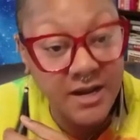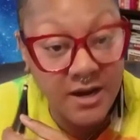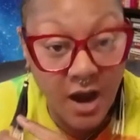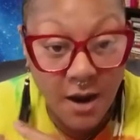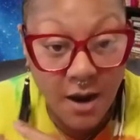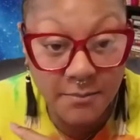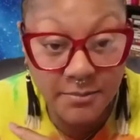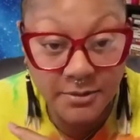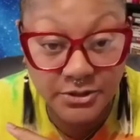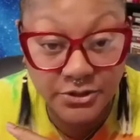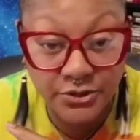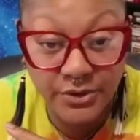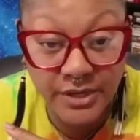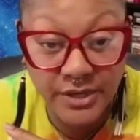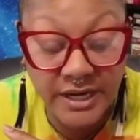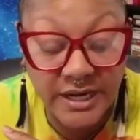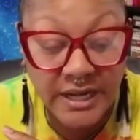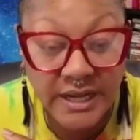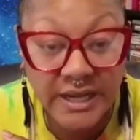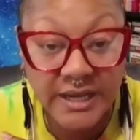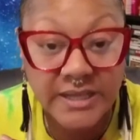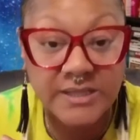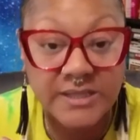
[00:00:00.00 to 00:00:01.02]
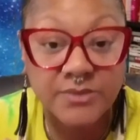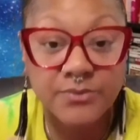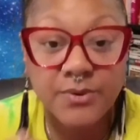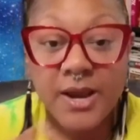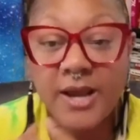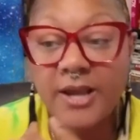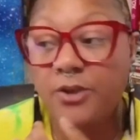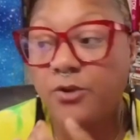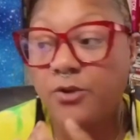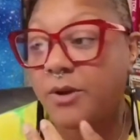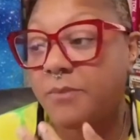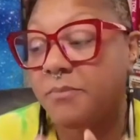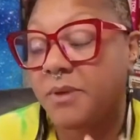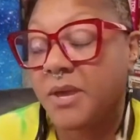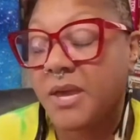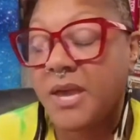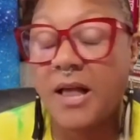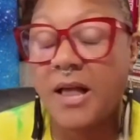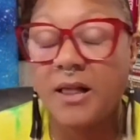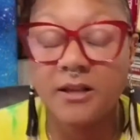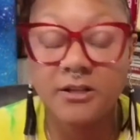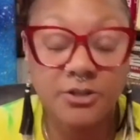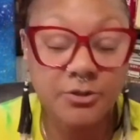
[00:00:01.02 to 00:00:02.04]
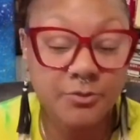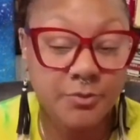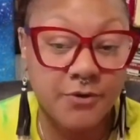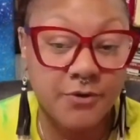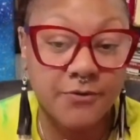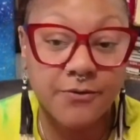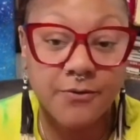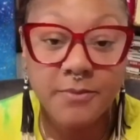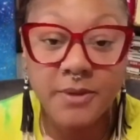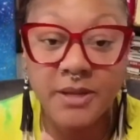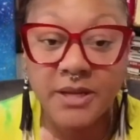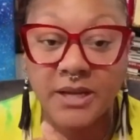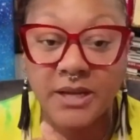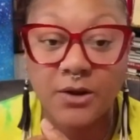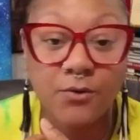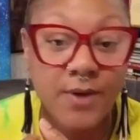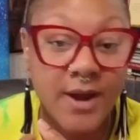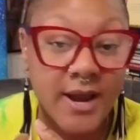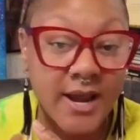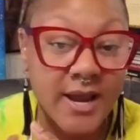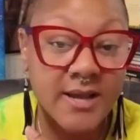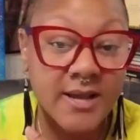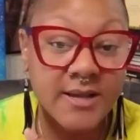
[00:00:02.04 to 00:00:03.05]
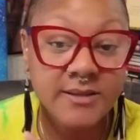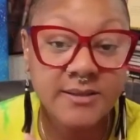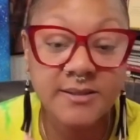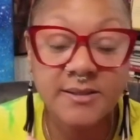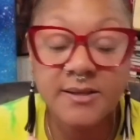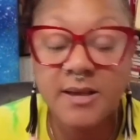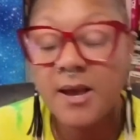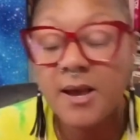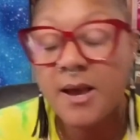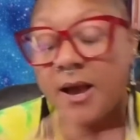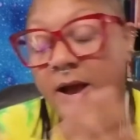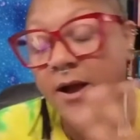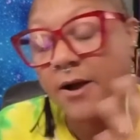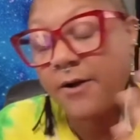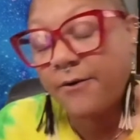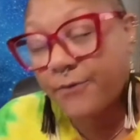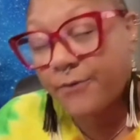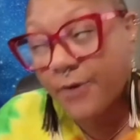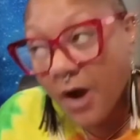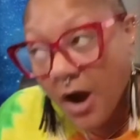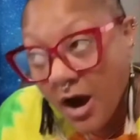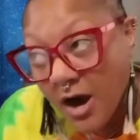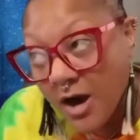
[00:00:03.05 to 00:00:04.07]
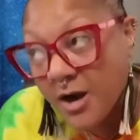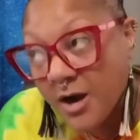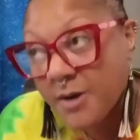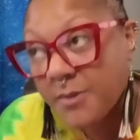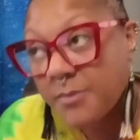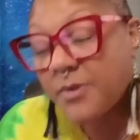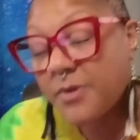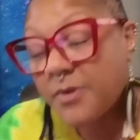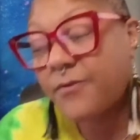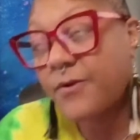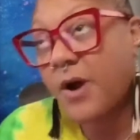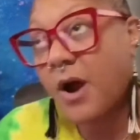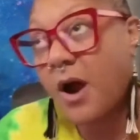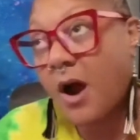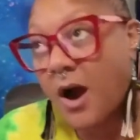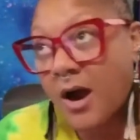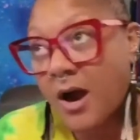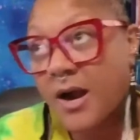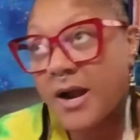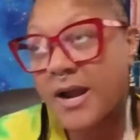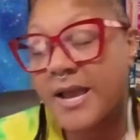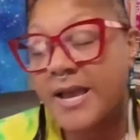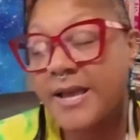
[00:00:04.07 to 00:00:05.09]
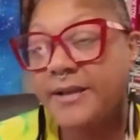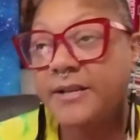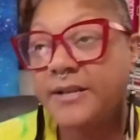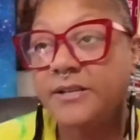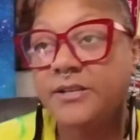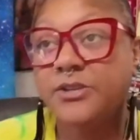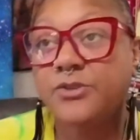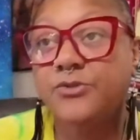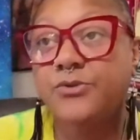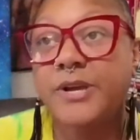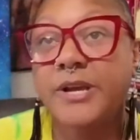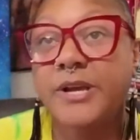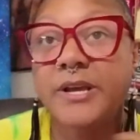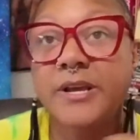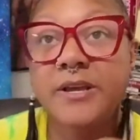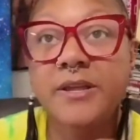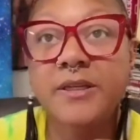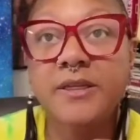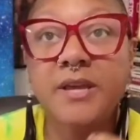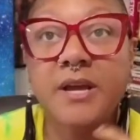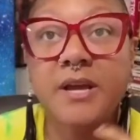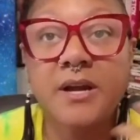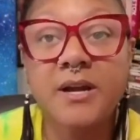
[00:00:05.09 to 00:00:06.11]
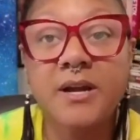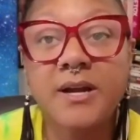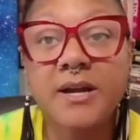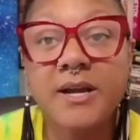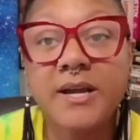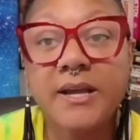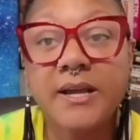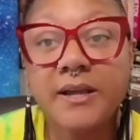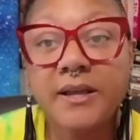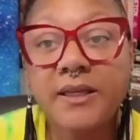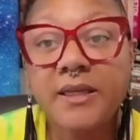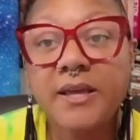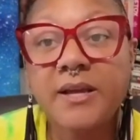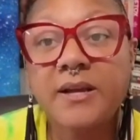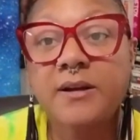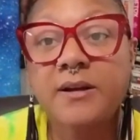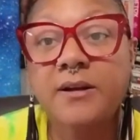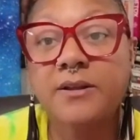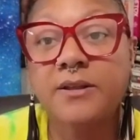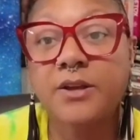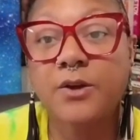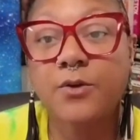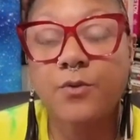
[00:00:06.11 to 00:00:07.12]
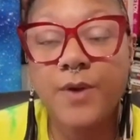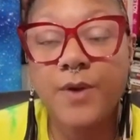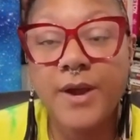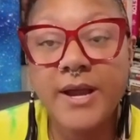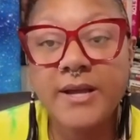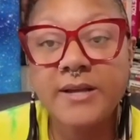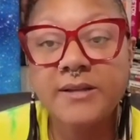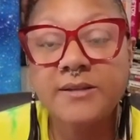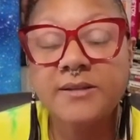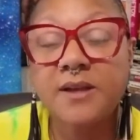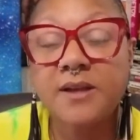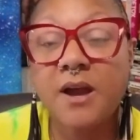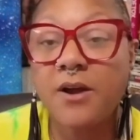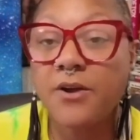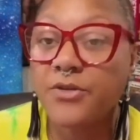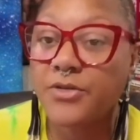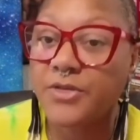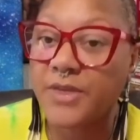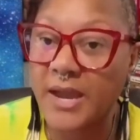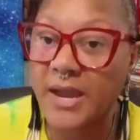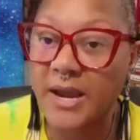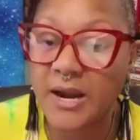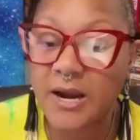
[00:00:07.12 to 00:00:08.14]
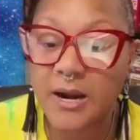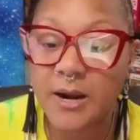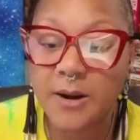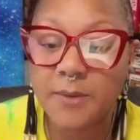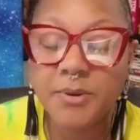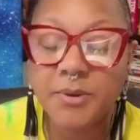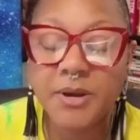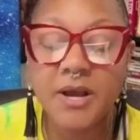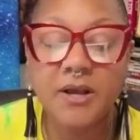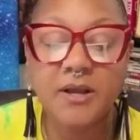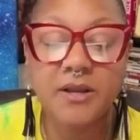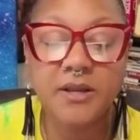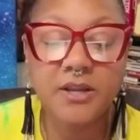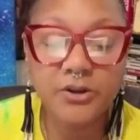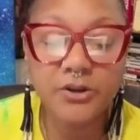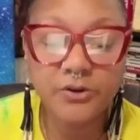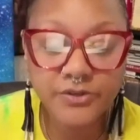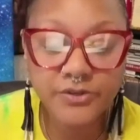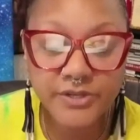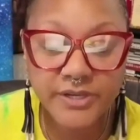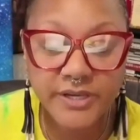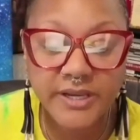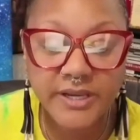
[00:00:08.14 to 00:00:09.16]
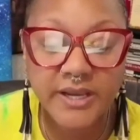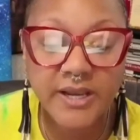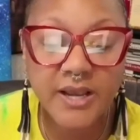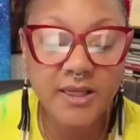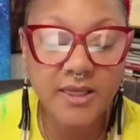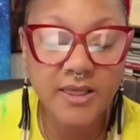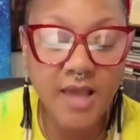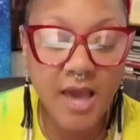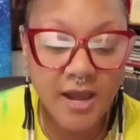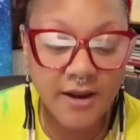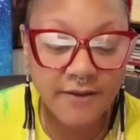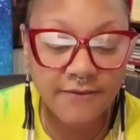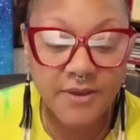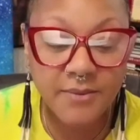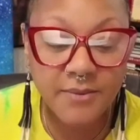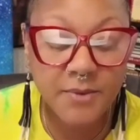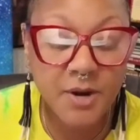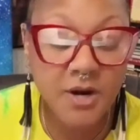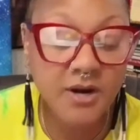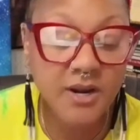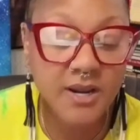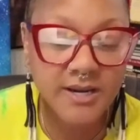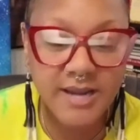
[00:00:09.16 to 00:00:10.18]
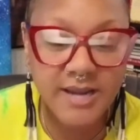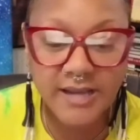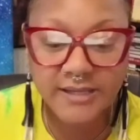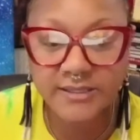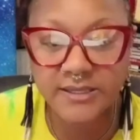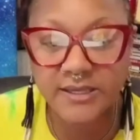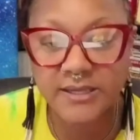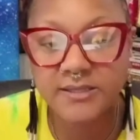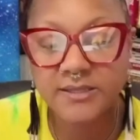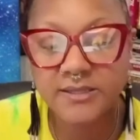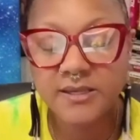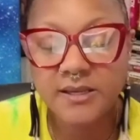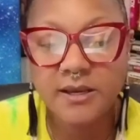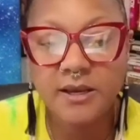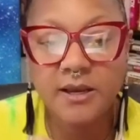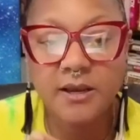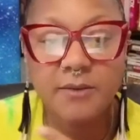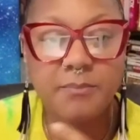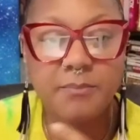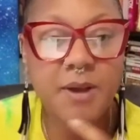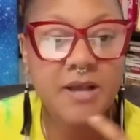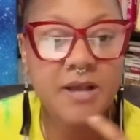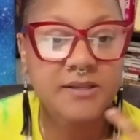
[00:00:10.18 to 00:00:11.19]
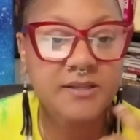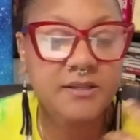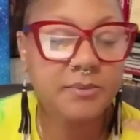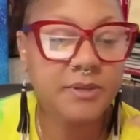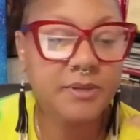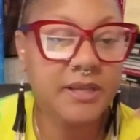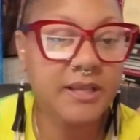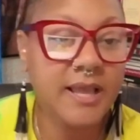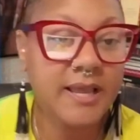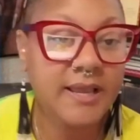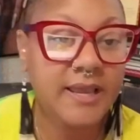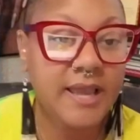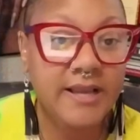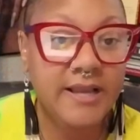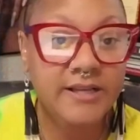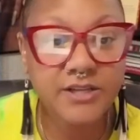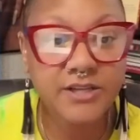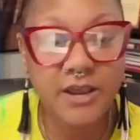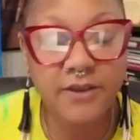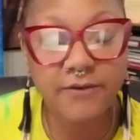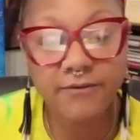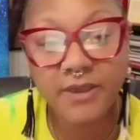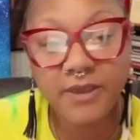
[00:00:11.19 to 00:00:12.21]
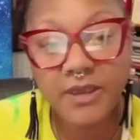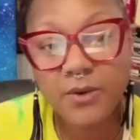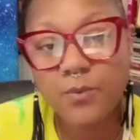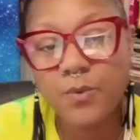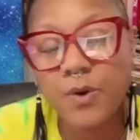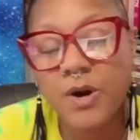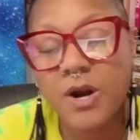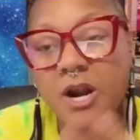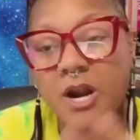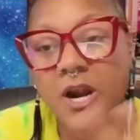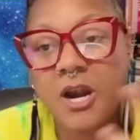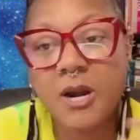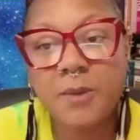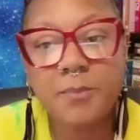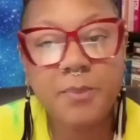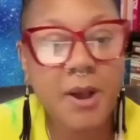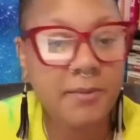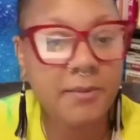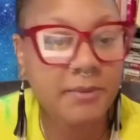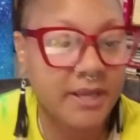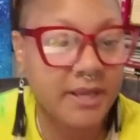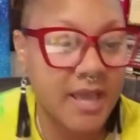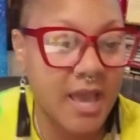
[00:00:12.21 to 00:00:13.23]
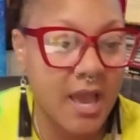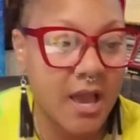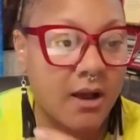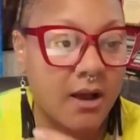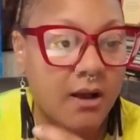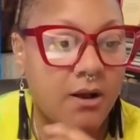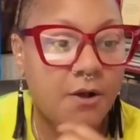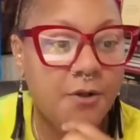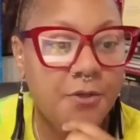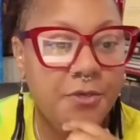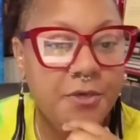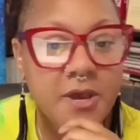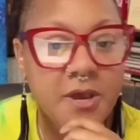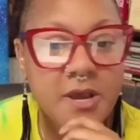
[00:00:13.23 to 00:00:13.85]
opportunities, right? You can be eligible for many grants. For our industry, the grants are there, but usually a lot of them are connected to possibly like HIV work, public health,